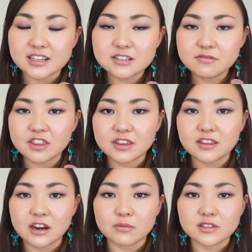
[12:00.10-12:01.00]
I didn't really
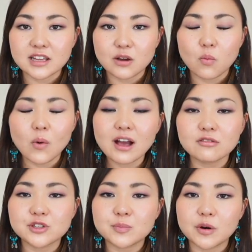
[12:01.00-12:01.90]
think that it was like,
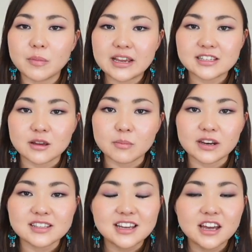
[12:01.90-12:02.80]
wow, super amazing,
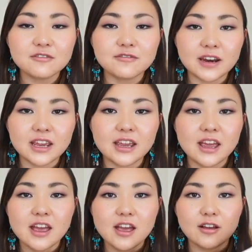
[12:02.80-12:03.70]
but it's kind of funny
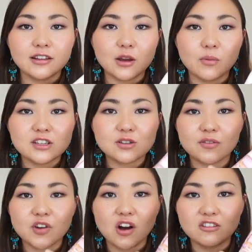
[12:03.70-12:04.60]
like what sort
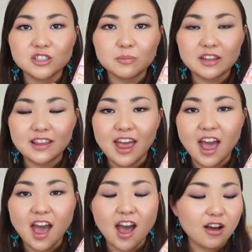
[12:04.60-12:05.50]
of concept that they
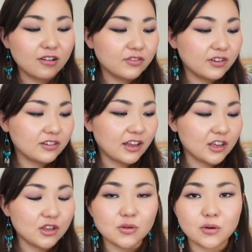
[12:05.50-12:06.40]
have,
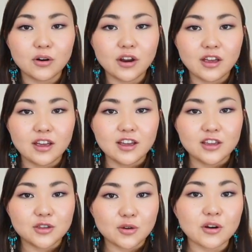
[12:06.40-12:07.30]
like you're
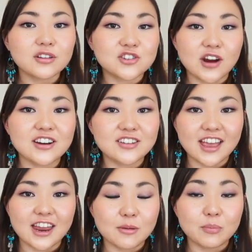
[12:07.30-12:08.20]
trying to
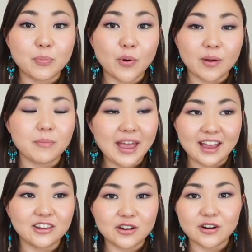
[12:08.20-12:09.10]
get
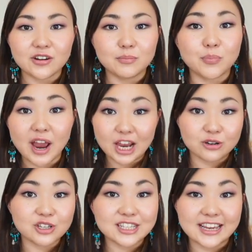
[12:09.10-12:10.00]
paler,
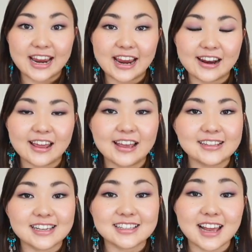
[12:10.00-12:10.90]
brighter skin.
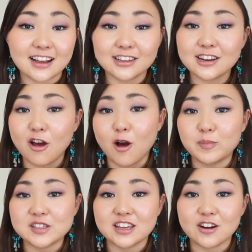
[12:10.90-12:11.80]
It's exactly the
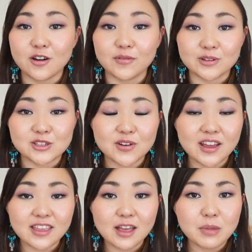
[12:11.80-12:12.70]
opposite of
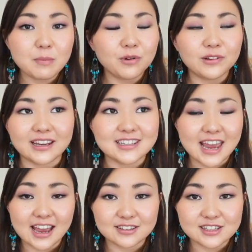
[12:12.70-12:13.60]
Australia. People like
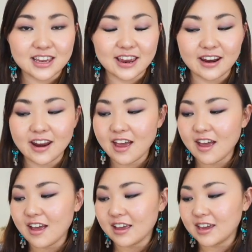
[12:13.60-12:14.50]
tan skin
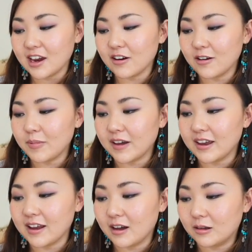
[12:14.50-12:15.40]
here, but